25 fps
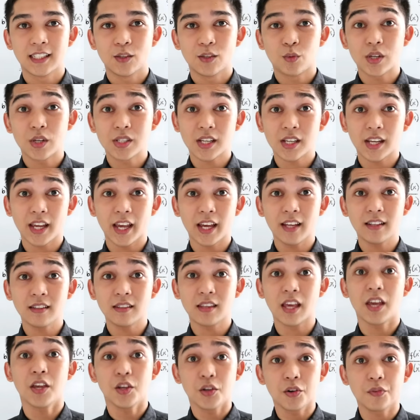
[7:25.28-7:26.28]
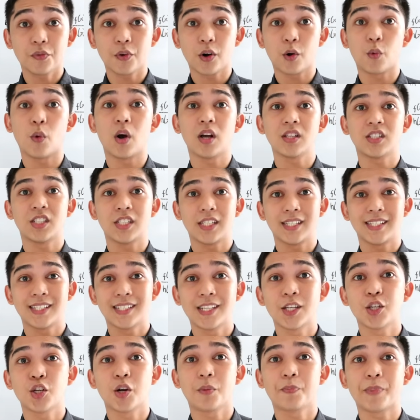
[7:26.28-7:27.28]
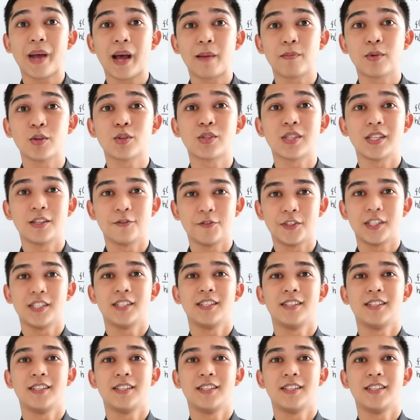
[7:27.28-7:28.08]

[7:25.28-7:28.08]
Once again, thank you for watching Señor Pablo TV.